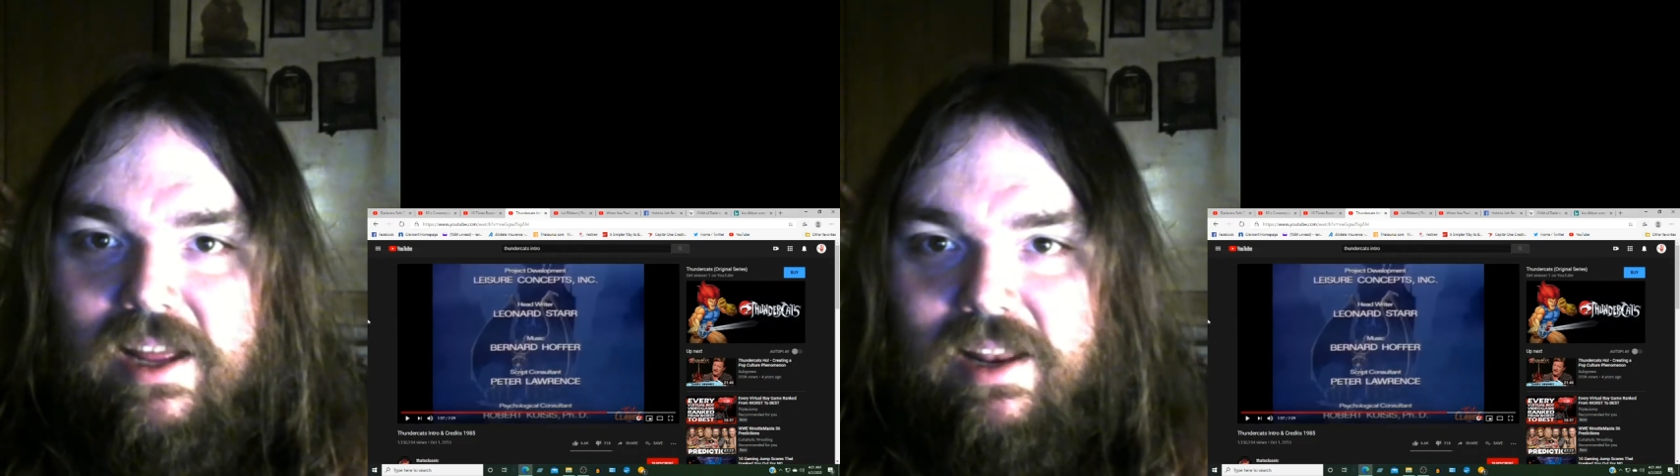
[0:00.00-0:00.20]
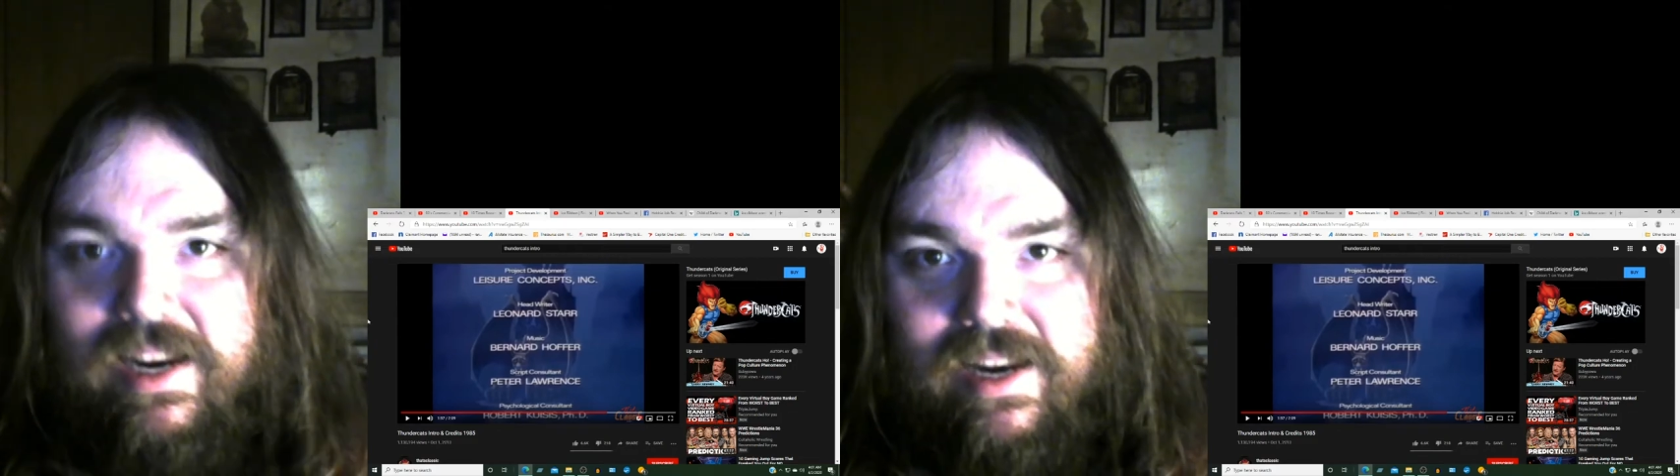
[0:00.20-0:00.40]

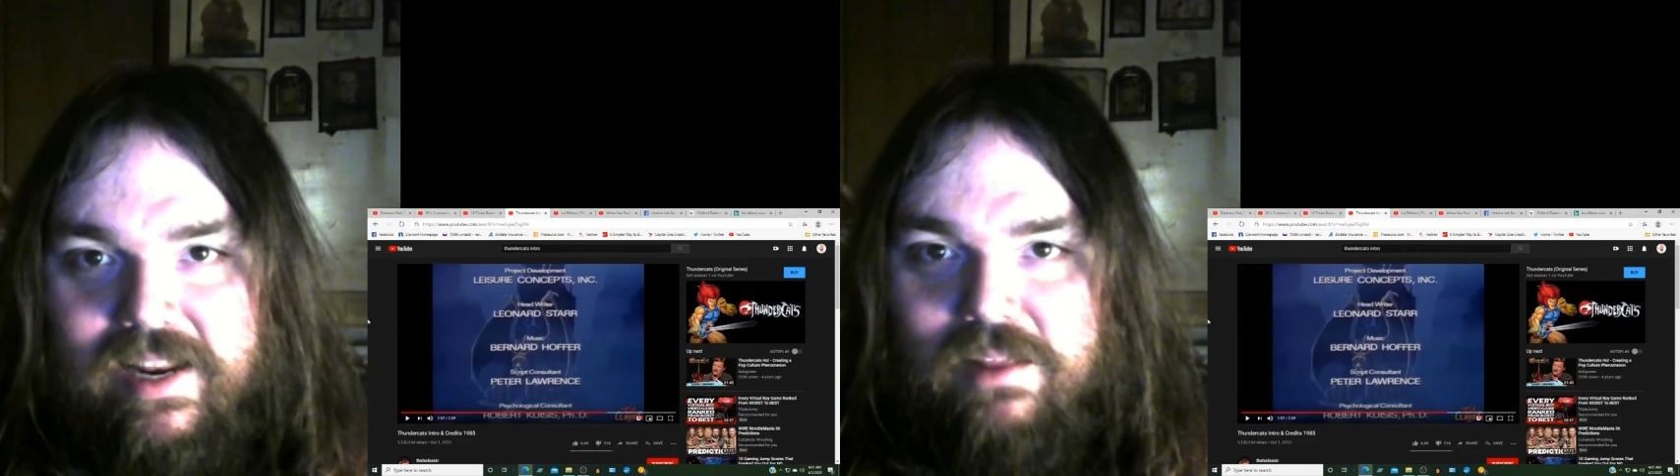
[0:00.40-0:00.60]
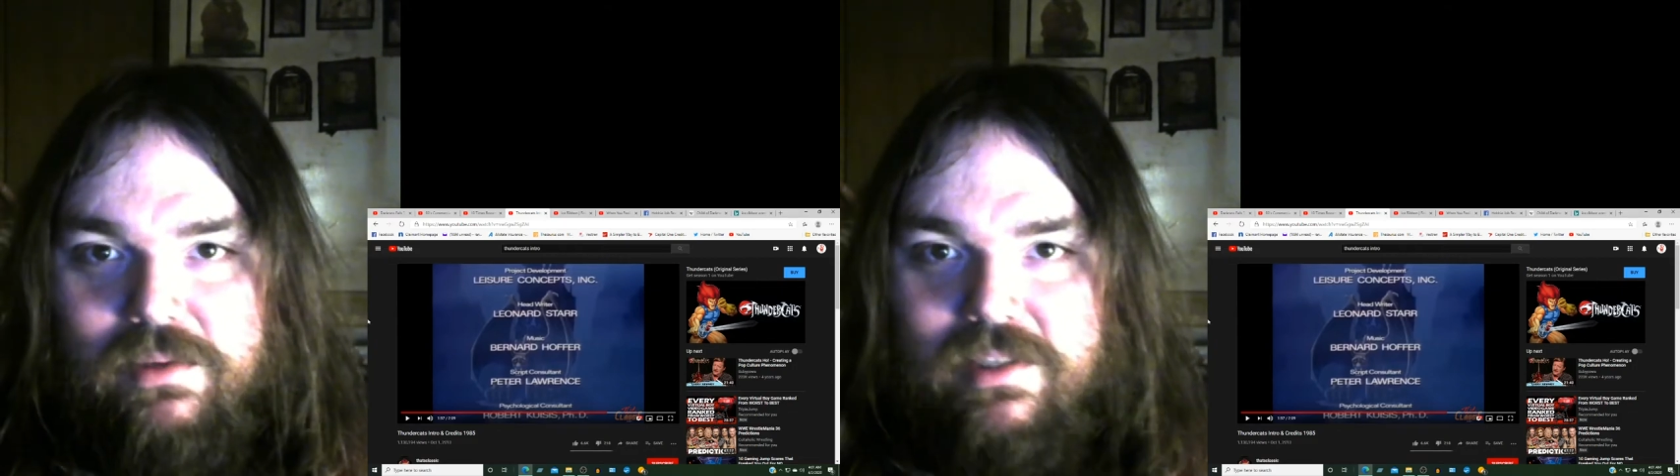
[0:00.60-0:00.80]
like
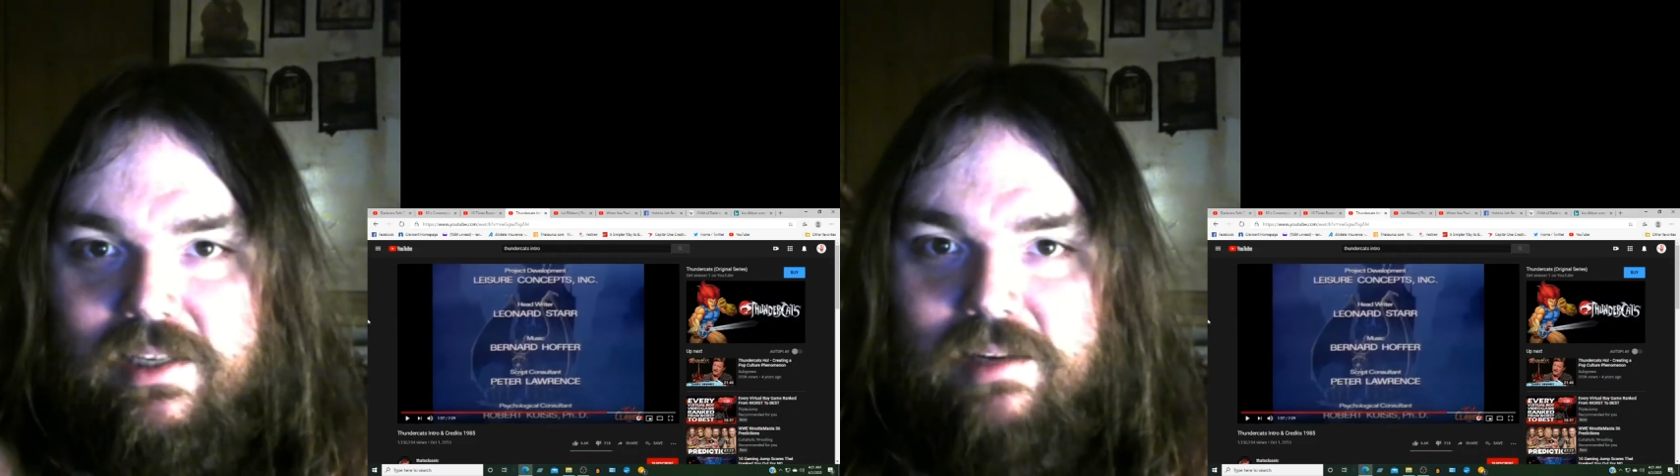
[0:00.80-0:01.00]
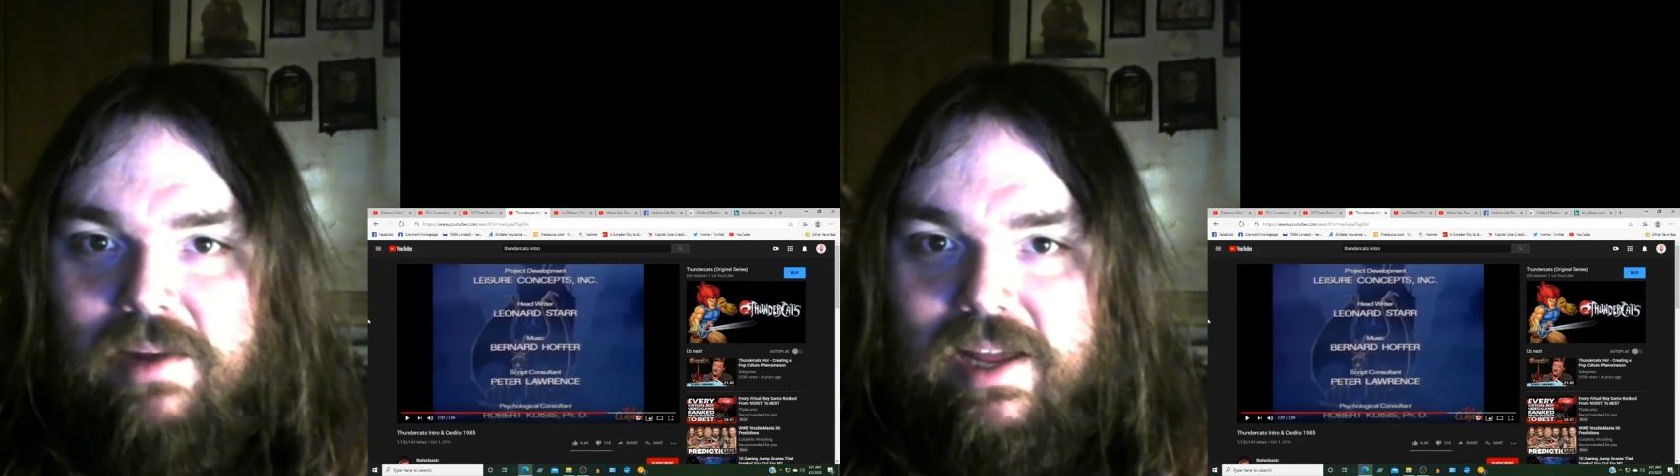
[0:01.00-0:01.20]
death was
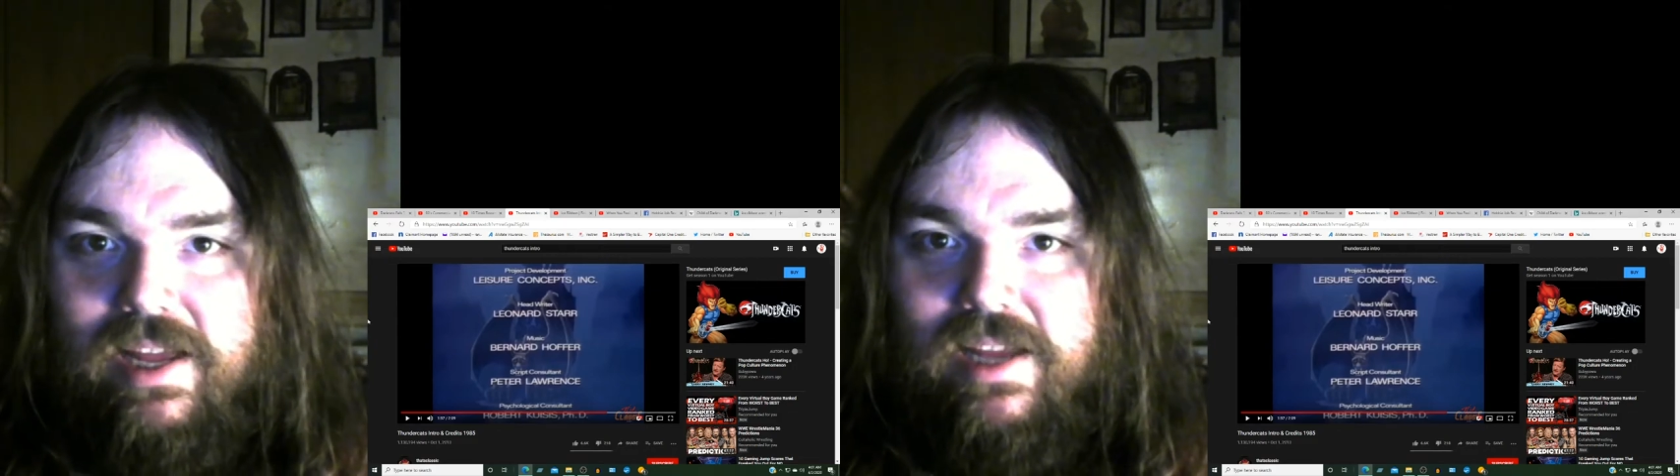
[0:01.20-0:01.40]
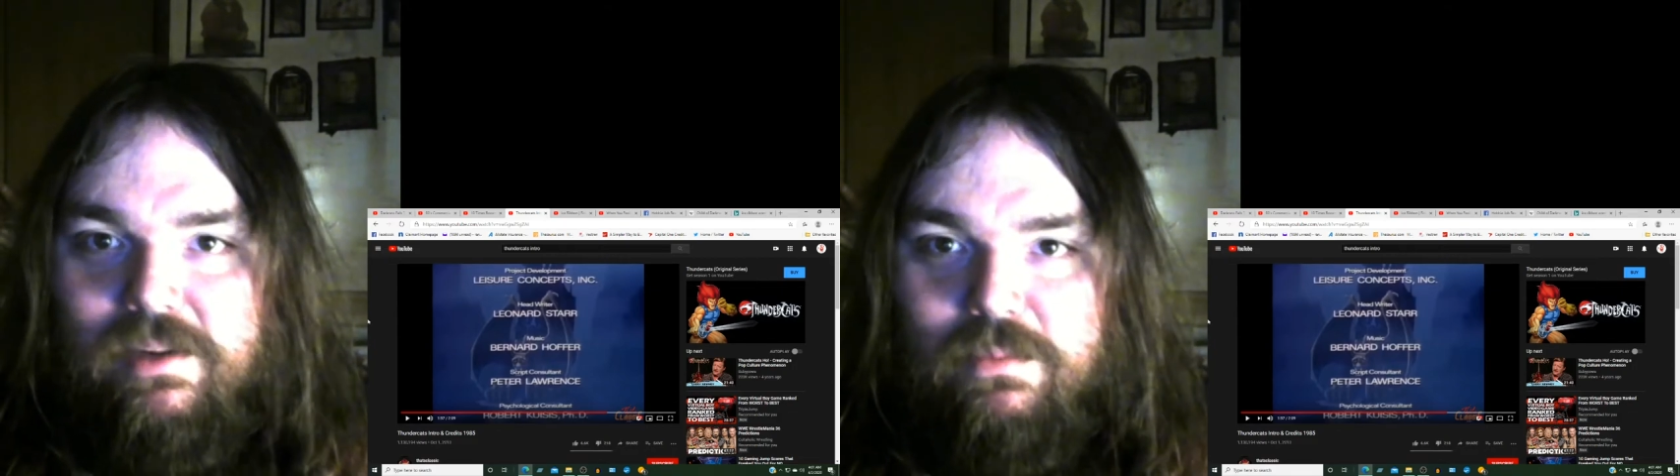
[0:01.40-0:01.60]
still in my head,